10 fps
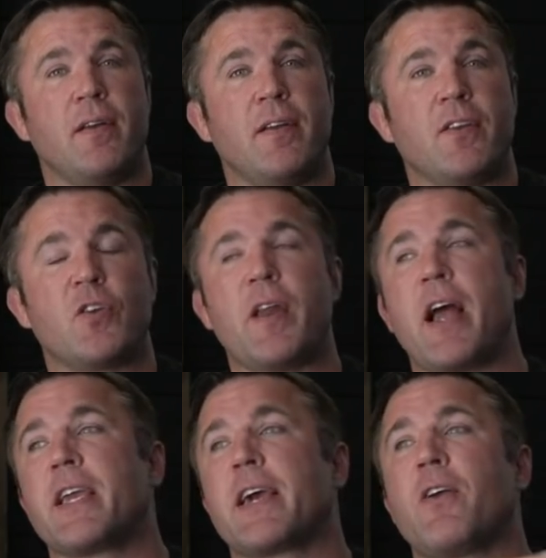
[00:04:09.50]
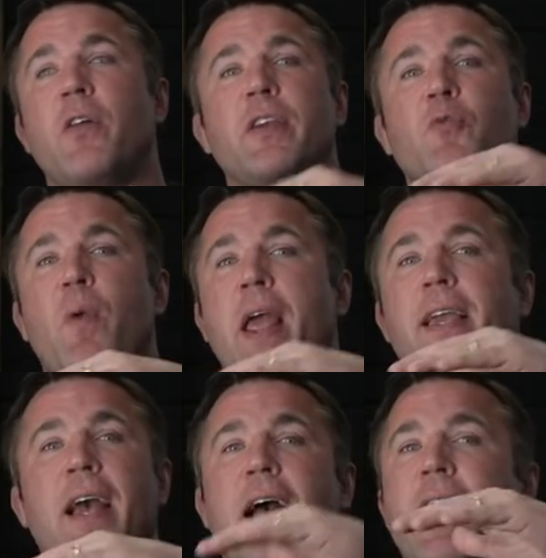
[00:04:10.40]
So now you got all these rank
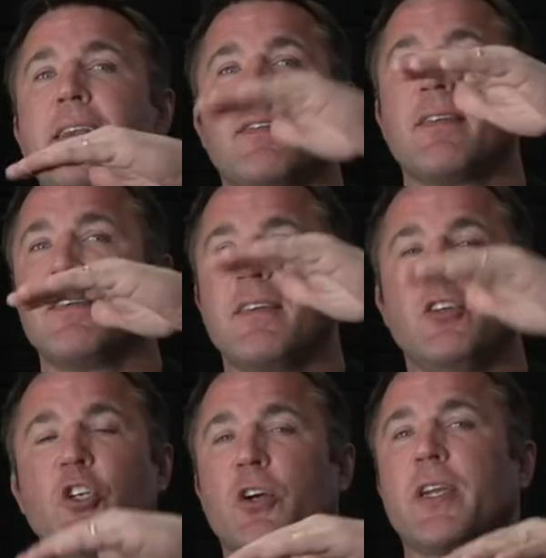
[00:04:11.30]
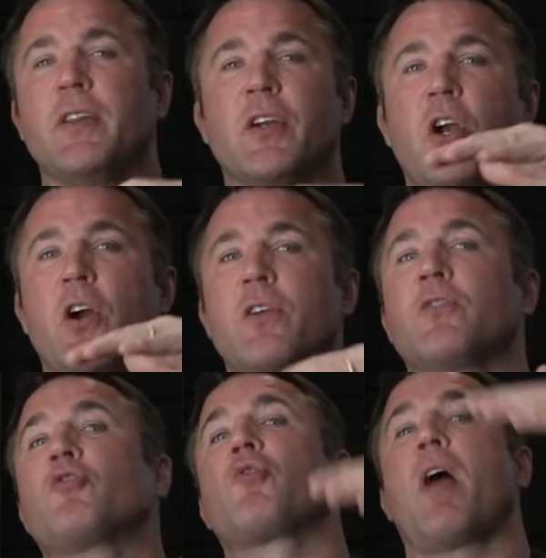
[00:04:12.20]
guys jerking the
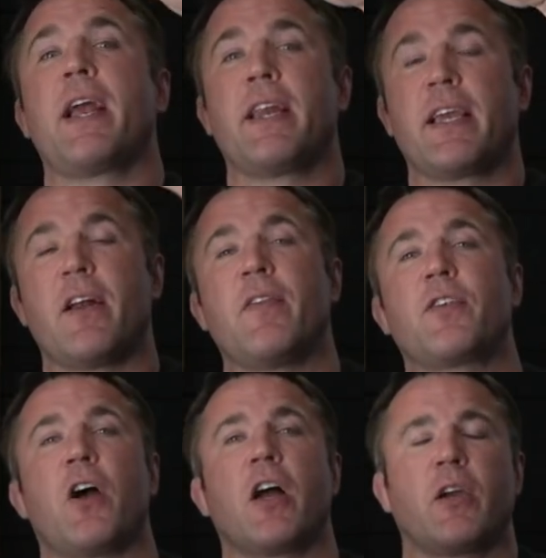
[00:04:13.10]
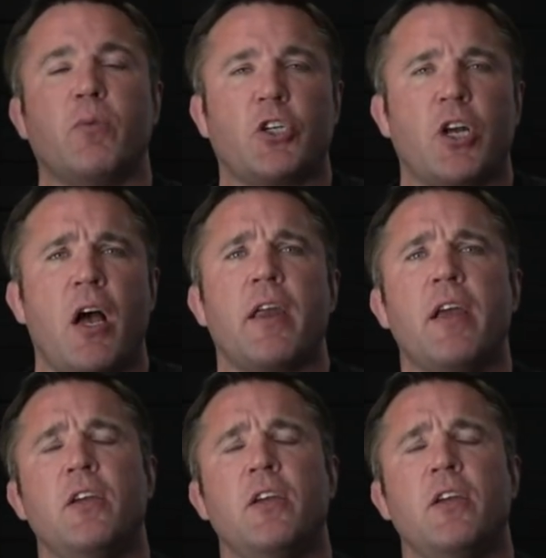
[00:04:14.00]
curtain trying to get on the docket with Sean.